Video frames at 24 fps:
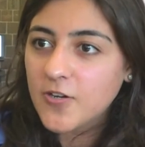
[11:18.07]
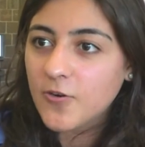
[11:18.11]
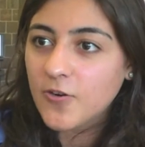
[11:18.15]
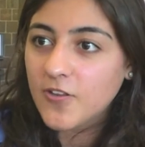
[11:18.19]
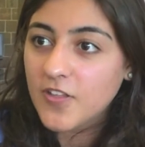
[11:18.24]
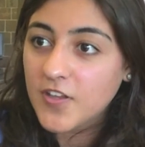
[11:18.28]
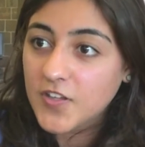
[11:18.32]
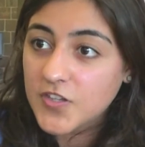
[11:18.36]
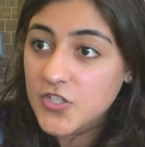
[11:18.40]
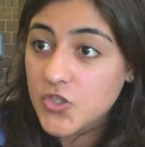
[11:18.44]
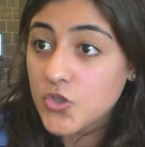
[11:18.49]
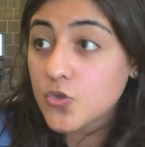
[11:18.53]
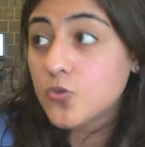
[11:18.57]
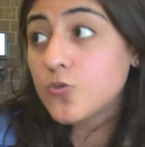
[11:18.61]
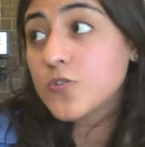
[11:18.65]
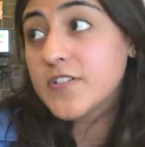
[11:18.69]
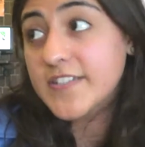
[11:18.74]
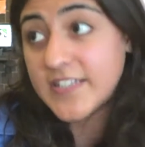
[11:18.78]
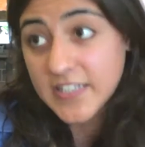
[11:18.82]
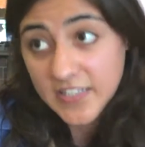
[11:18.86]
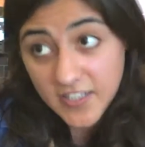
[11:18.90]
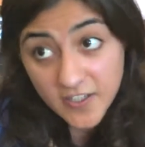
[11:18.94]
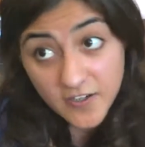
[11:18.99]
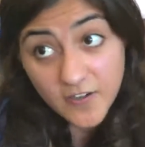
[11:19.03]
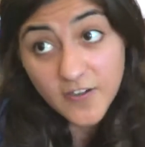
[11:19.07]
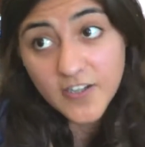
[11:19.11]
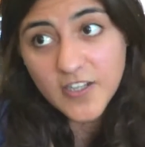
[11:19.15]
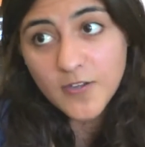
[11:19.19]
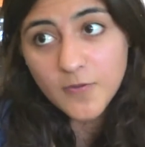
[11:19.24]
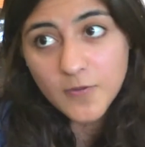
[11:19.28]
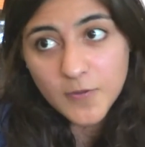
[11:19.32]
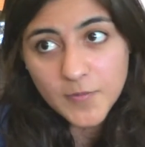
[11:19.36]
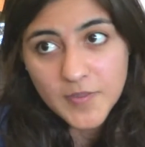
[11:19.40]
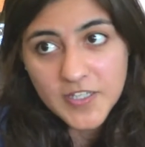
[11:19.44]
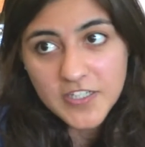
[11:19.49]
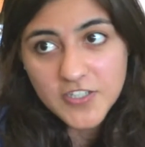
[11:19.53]
or like the school's security
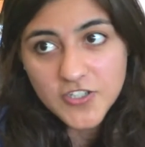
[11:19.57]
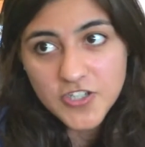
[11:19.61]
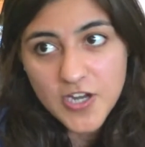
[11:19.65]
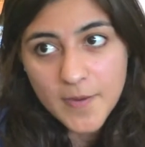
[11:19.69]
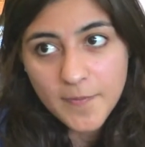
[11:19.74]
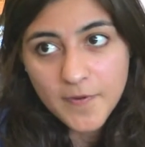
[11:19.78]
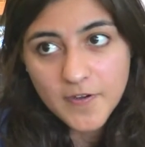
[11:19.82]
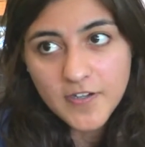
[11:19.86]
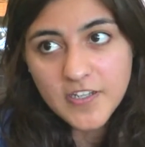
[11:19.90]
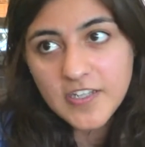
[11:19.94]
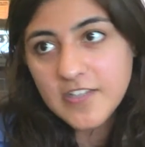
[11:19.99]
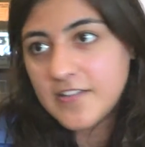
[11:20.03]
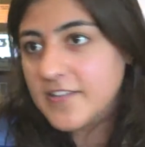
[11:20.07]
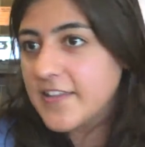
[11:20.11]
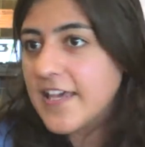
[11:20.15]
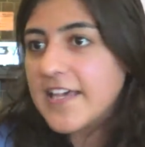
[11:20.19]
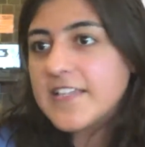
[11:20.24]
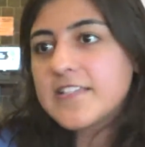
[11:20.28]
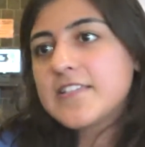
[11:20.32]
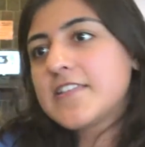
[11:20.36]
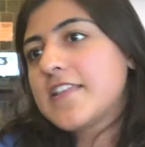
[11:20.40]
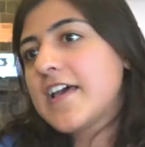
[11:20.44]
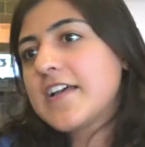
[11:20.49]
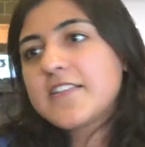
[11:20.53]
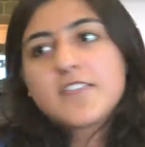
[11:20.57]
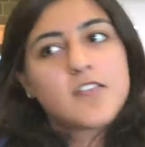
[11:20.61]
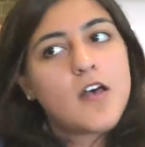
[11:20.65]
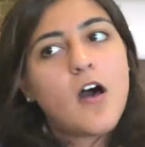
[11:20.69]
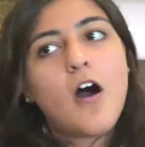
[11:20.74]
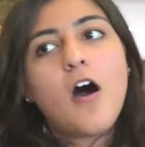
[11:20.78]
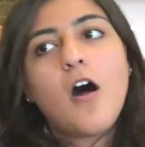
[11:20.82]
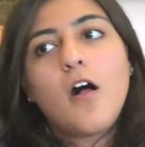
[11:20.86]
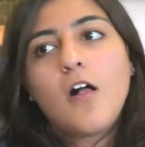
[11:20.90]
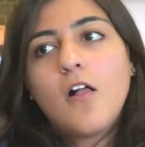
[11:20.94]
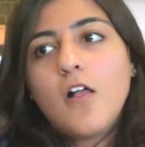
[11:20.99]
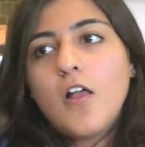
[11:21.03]
will be in jeopardy? That's
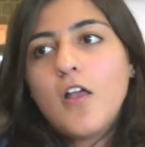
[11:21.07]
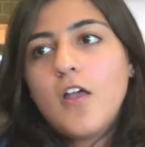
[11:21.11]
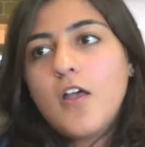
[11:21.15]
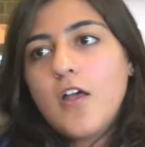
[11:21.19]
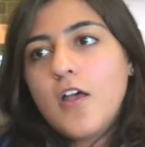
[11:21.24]
all.